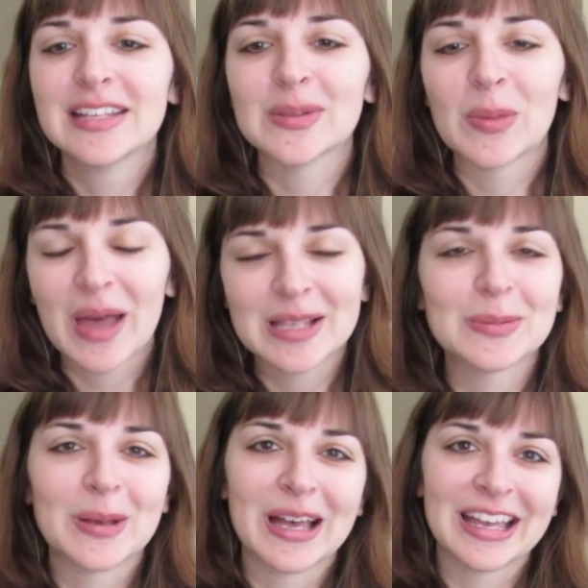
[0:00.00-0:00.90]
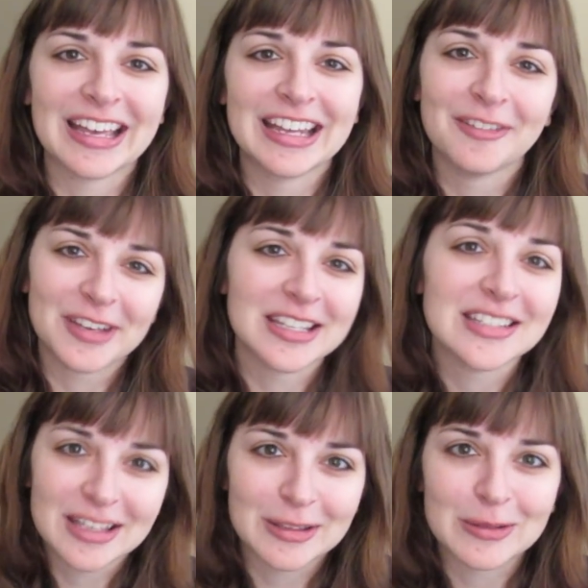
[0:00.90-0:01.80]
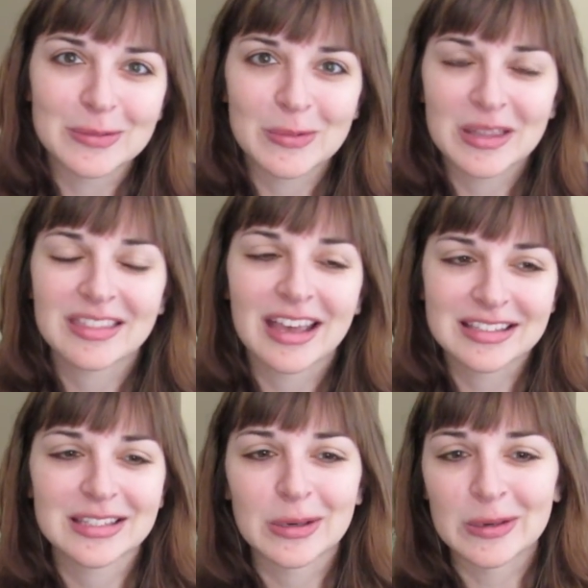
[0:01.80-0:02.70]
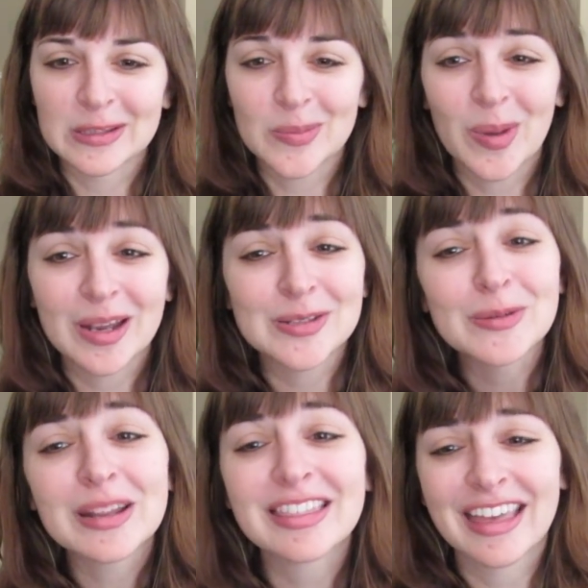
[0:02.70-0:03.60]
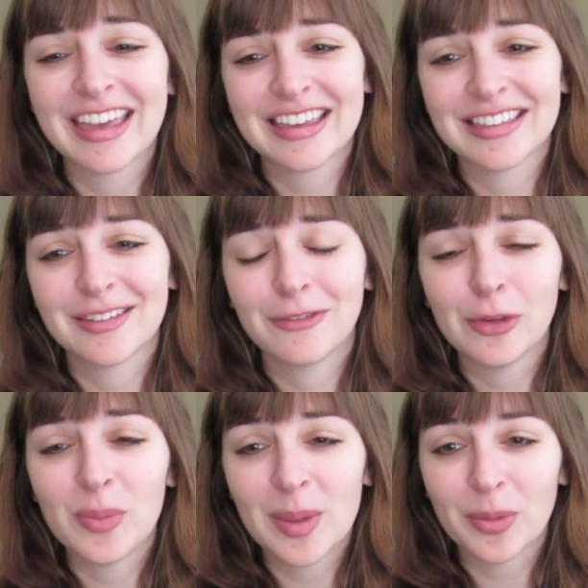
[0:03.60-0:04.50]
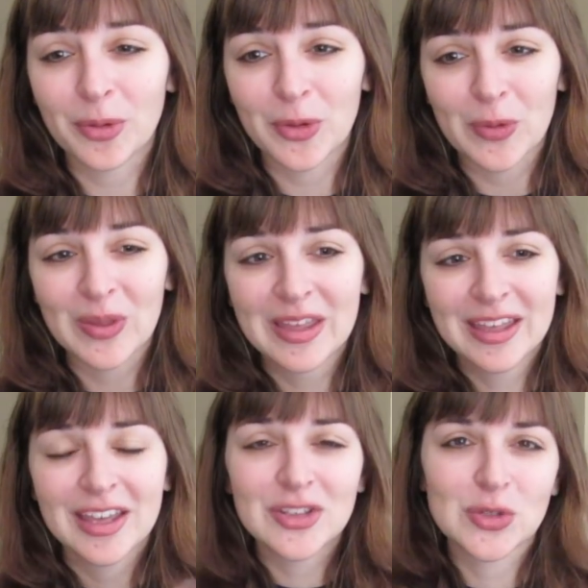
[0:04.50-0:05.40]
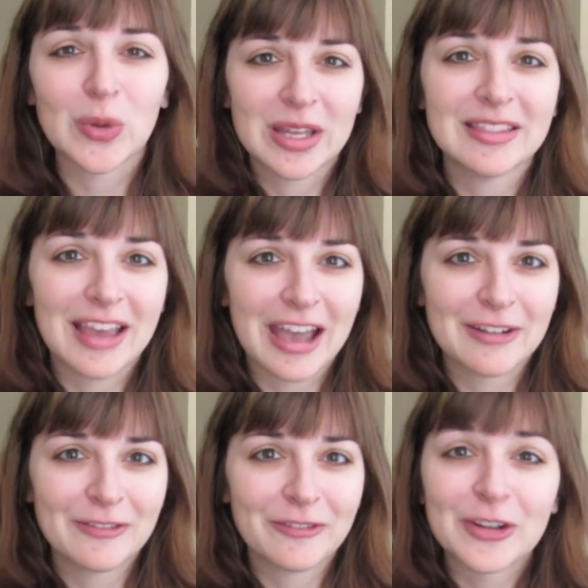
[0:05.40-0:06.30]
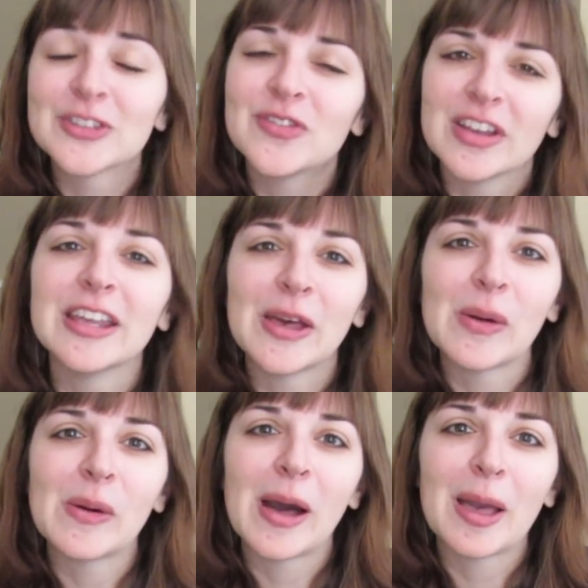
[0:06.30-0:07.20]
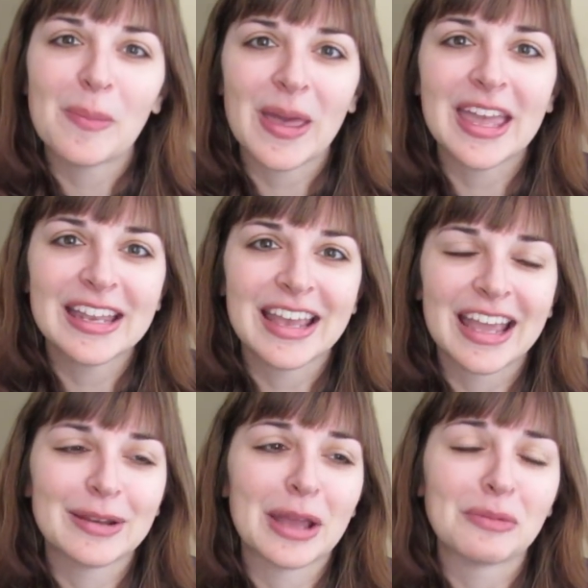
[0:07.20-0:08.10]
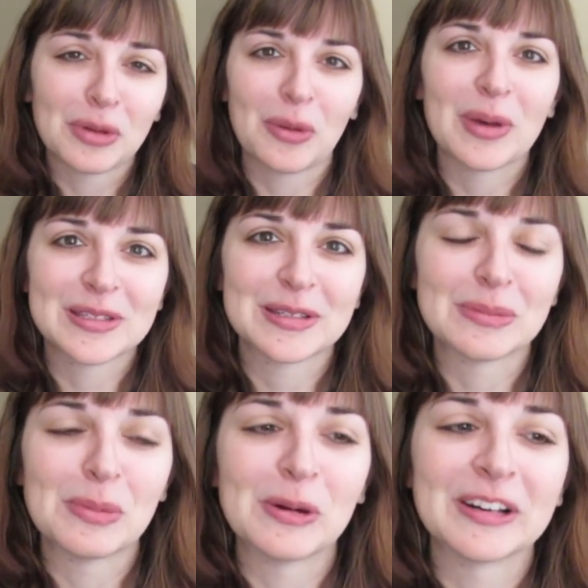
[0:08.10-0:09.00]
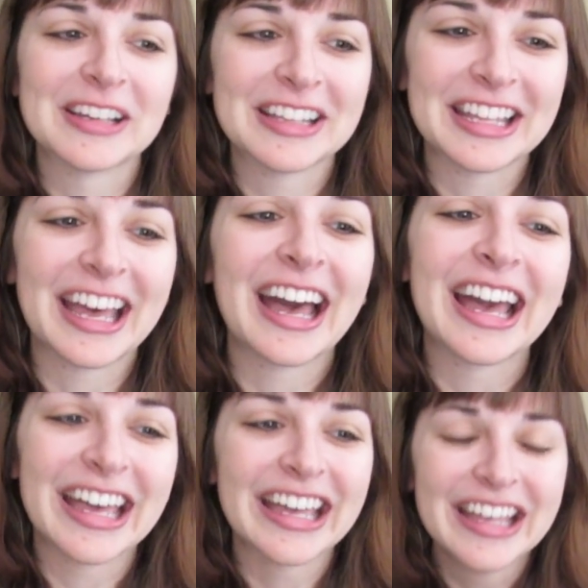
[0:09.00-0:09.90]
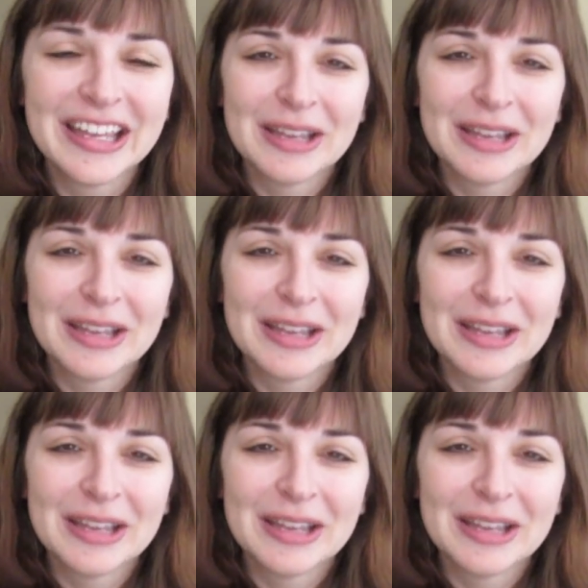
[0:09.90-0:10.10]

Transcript: So that's why I never continued with that series. But I do want to thank the few people who enjoyed that first video I made and, and requested more. Like, I